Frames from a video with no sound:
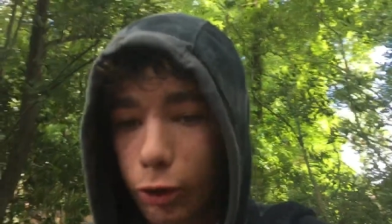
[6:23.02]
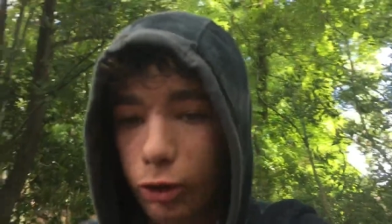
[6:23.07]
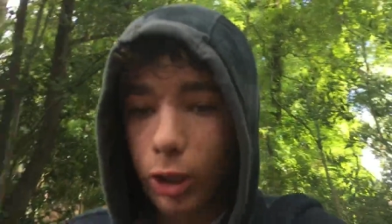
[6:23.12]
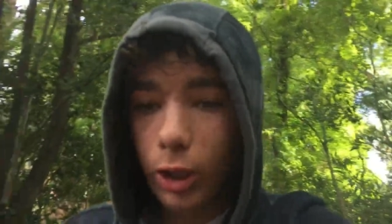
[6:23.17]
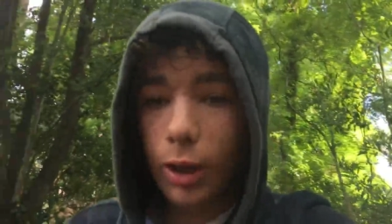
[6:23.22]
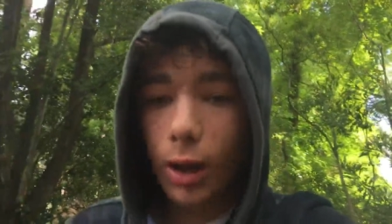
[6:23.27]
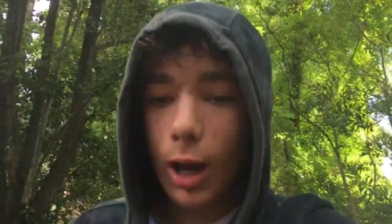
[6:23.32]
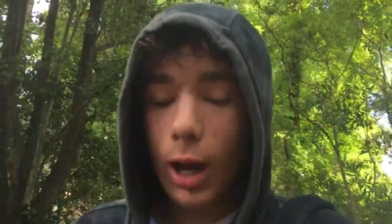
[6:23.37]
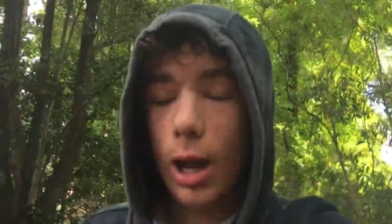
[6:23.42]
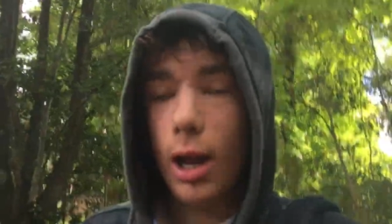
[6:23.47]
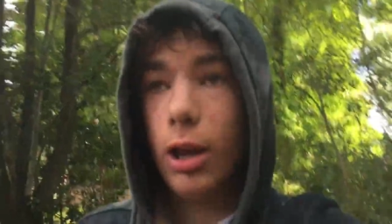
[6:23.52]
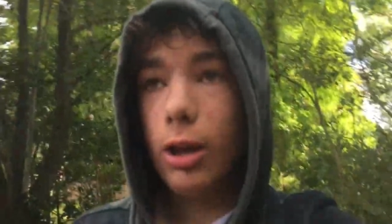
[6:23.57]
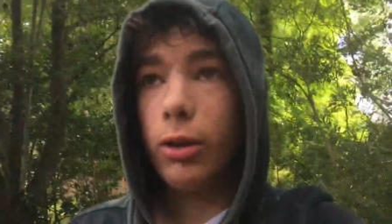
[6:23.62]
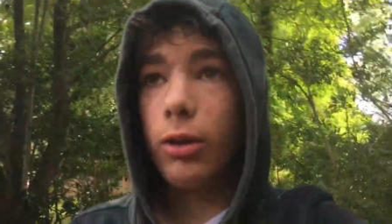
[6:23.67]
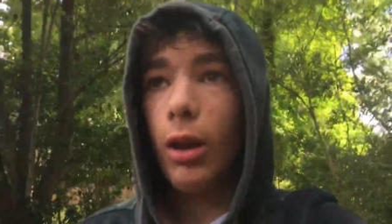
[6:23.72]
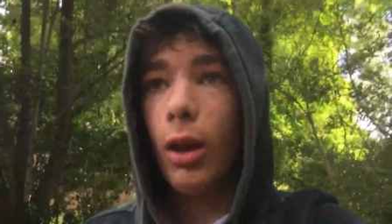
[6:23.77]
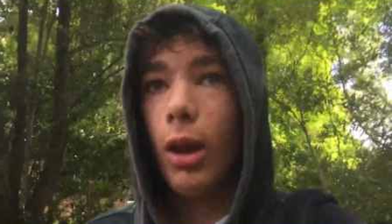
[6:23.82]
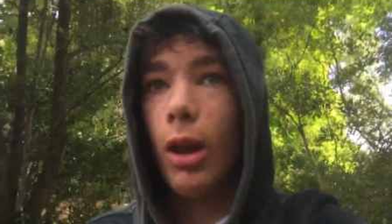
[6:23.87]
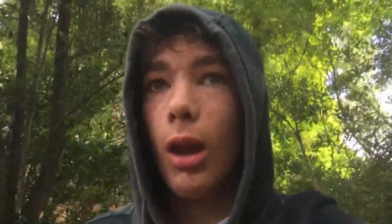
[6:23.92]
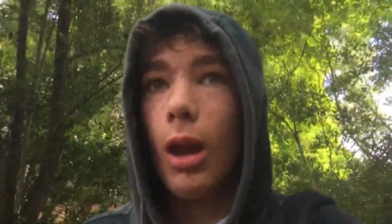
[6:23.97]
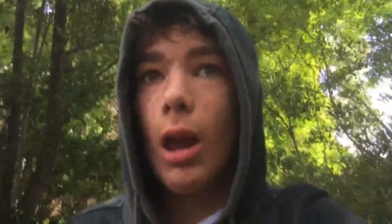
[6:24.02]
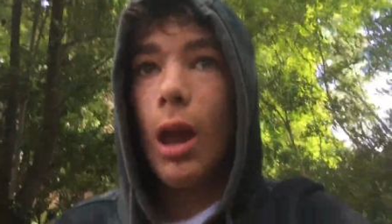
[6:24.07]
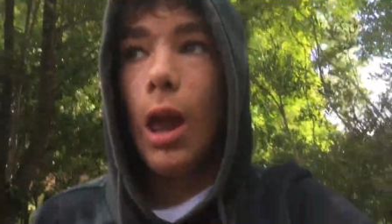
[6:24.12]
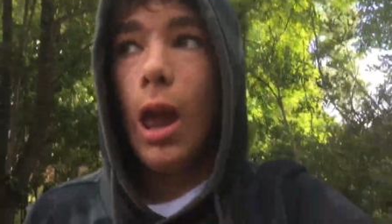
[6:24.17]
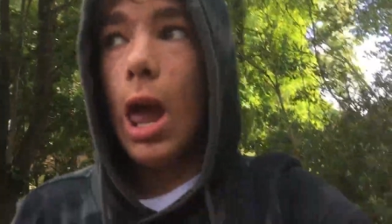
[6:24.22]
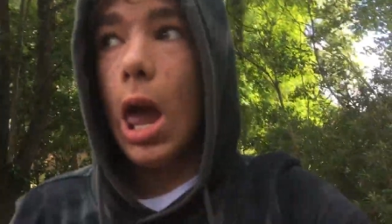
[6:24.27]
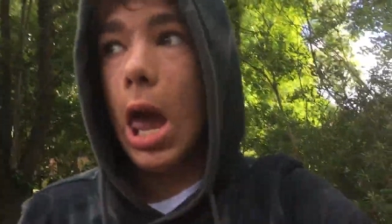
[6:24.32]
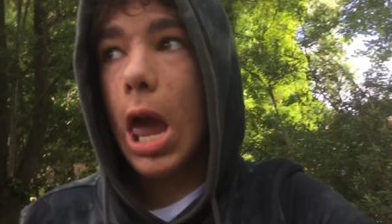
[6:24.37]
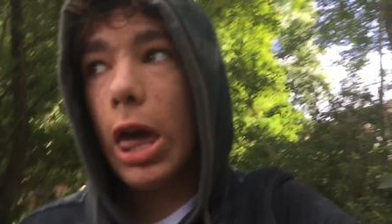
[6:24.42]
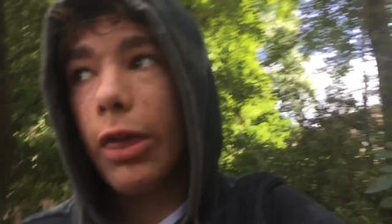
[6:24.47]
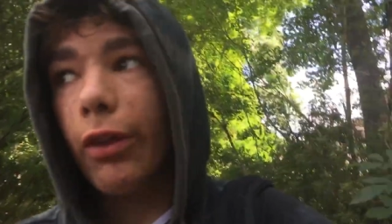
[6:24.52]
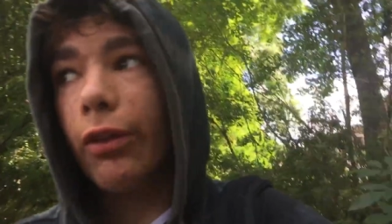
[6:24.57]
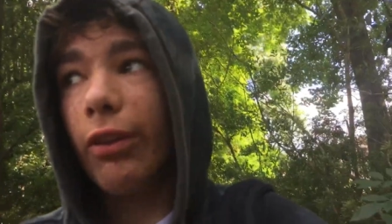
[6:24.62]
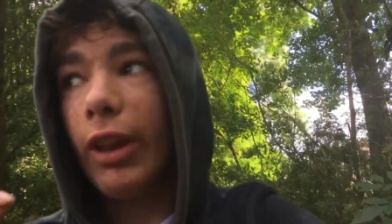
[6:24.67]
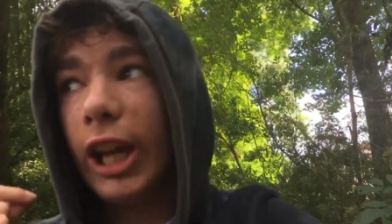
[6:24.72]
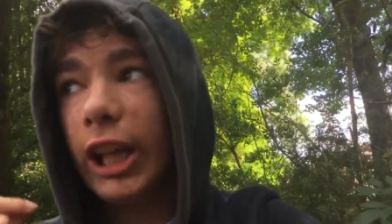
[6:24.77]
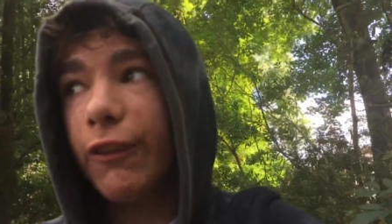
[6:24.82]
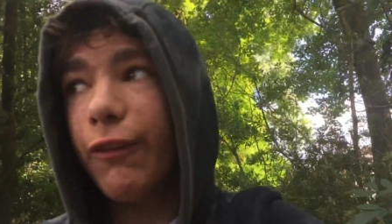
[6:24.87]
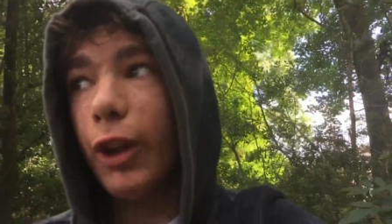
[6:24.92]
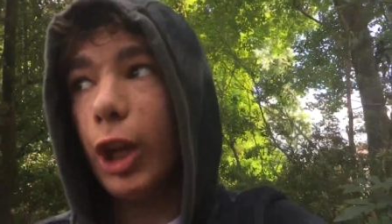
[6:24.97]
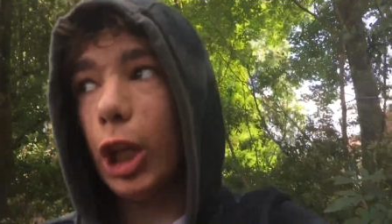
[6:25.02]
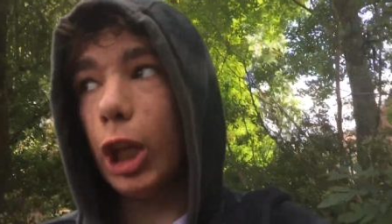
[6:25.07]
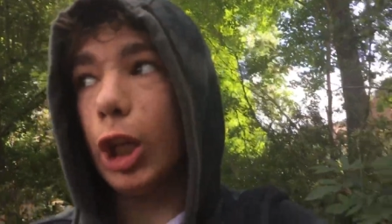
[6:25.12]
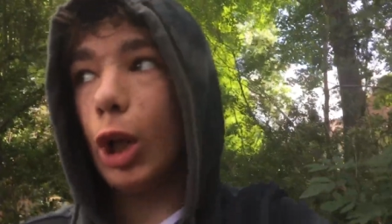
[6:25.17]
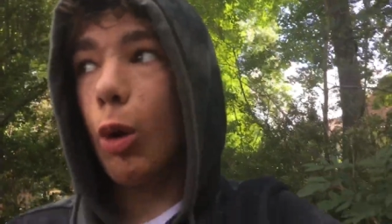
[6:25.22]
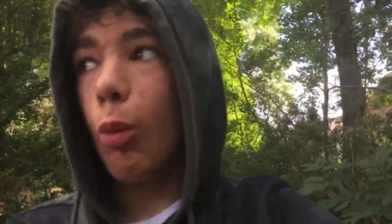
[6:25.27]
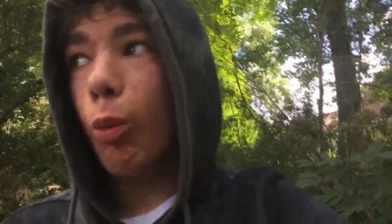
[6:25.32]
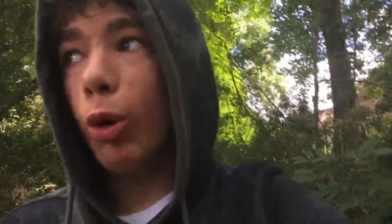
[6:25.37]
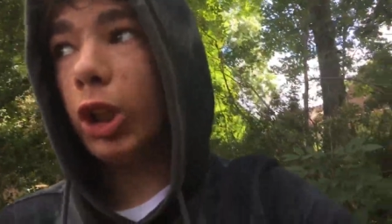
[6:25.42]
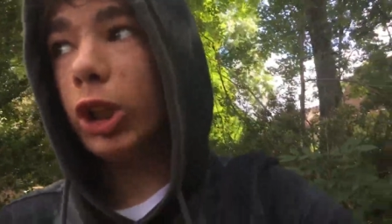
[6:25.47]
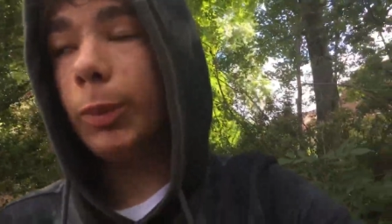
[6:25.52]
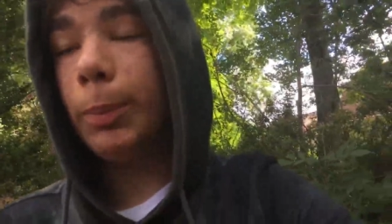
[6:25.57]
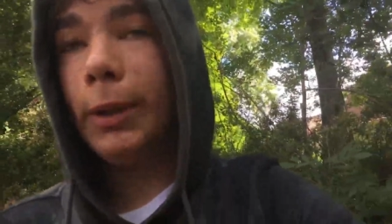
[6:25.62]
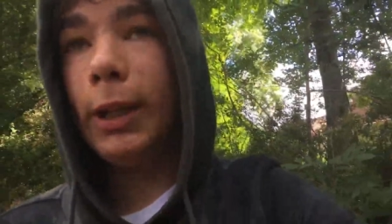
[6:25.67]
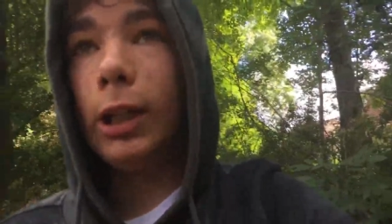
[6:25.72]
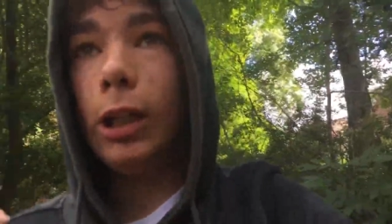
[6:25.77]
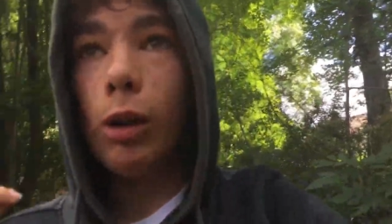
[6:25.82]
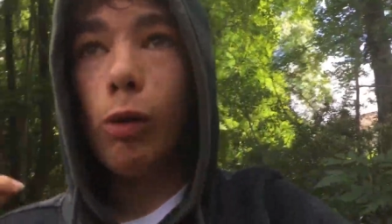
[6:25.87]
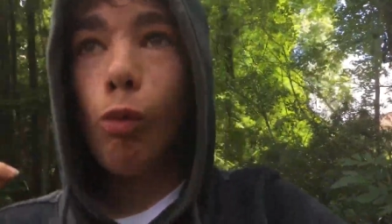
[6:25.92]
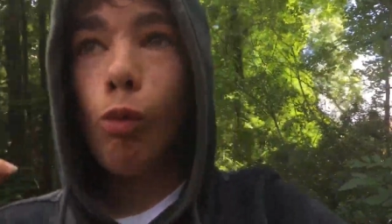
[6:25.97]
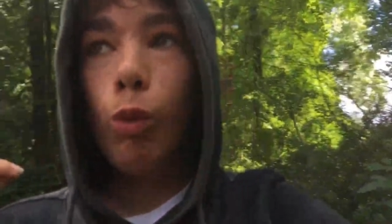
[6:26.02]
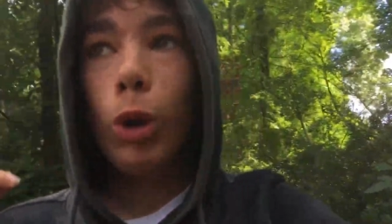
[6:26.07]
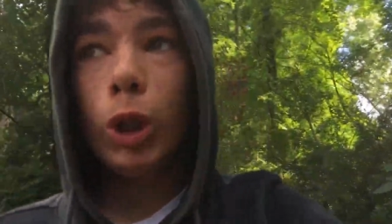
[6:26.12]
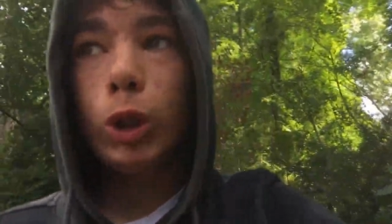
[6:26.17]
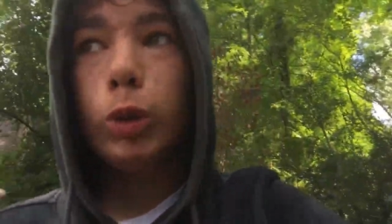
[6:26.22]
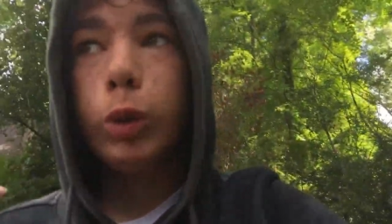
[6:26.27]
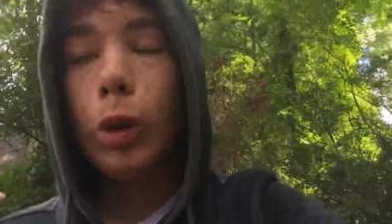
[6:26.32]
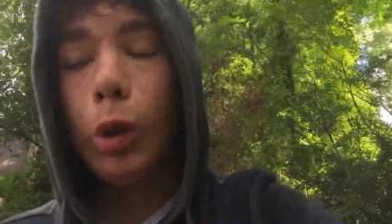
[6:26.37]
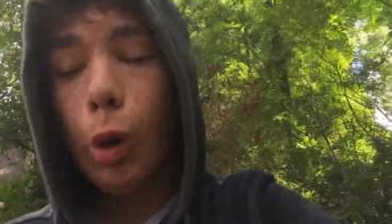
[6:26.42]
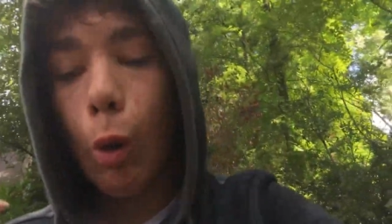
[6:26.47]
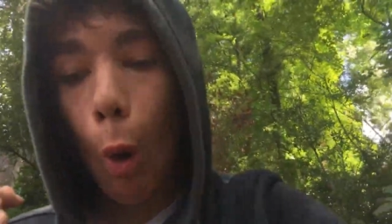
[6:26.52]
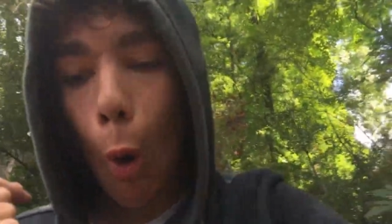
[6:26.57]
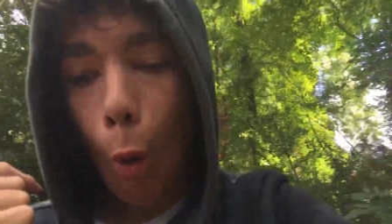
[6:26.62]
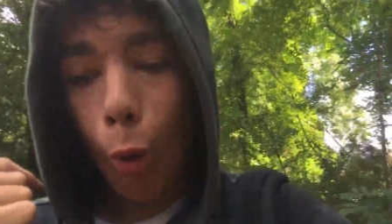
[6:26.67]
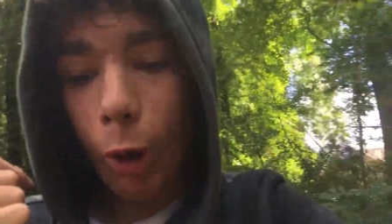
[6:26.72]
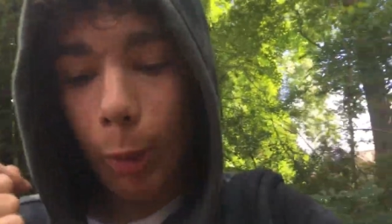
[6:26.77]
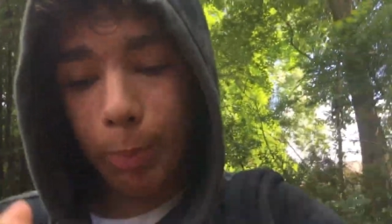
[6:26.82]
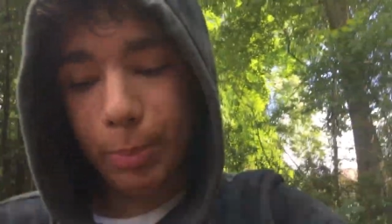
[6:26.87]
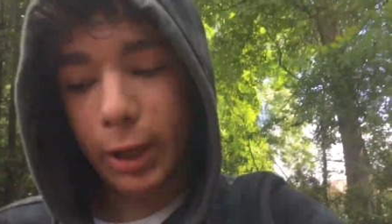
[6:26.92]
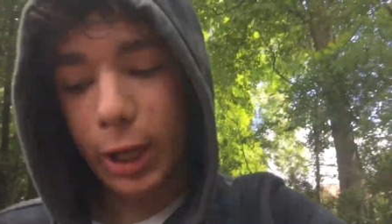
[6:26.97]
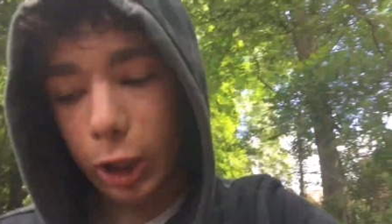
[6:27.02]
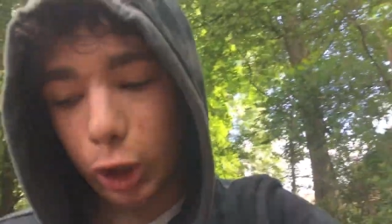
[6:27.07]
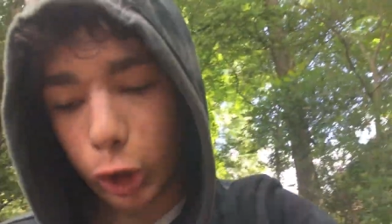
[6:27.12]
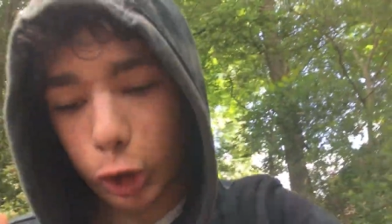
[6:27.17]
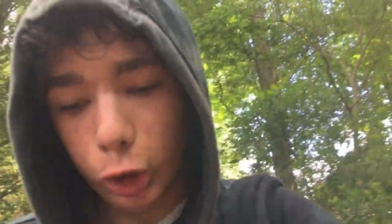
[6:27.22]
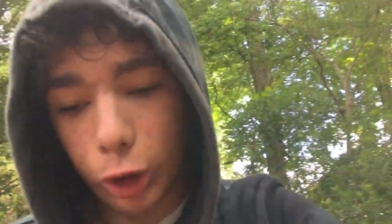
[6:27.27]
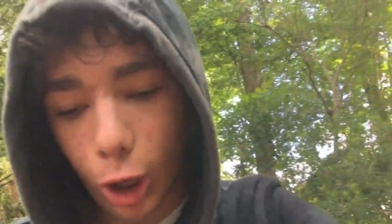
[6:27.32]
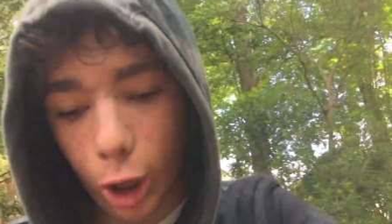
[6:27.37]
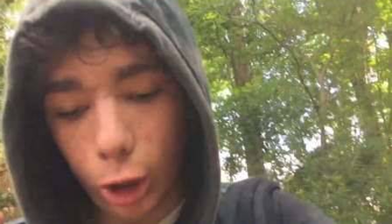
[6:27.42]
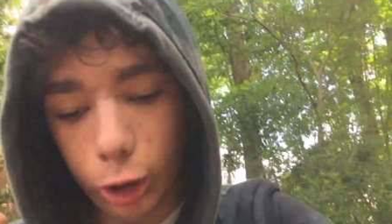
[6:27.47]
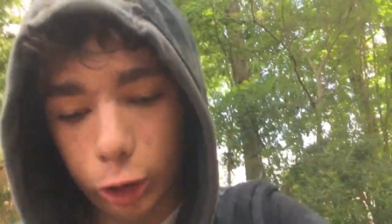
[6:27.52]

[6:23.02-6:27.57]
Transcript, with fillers: see you guys in the next video, which be, which would be uh,